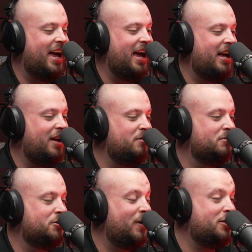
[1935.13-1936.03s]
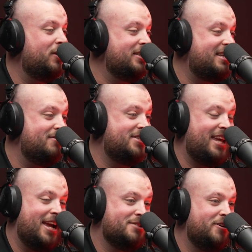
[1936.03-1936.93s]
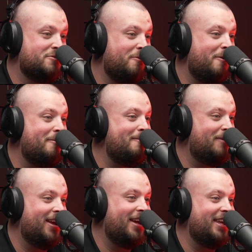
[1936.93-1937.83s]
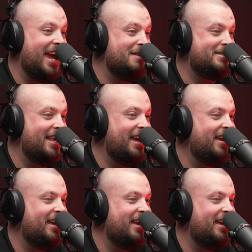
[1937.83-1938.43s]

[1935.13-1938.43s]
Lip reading: 2027 scares me because we won't be playing any games there.